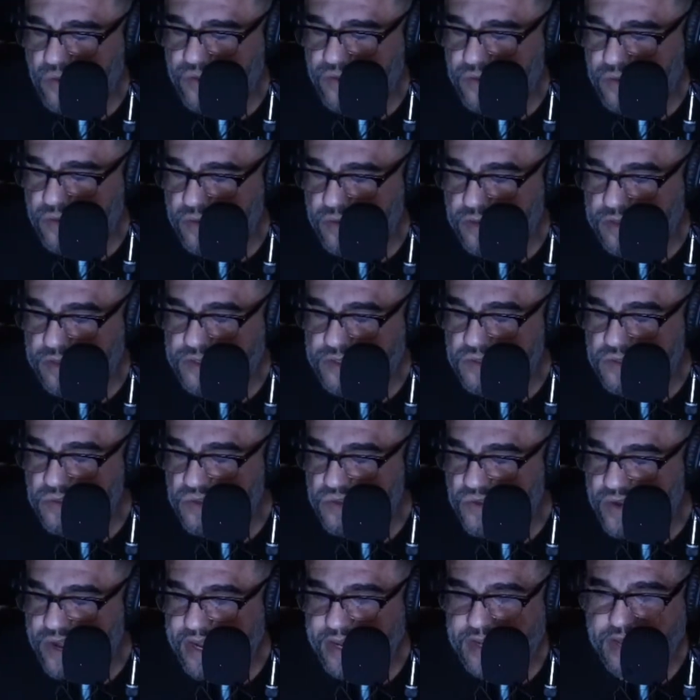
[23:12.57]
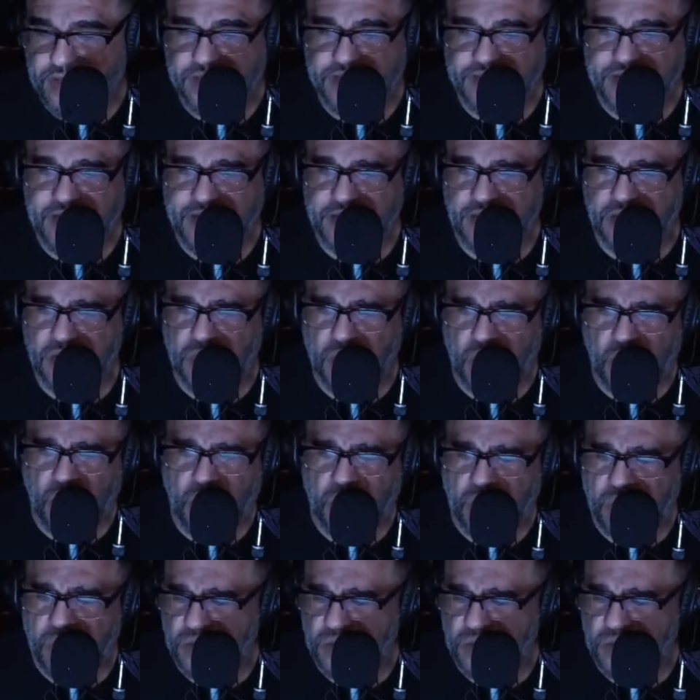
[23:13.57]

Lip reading: or are they still dragging this out in court?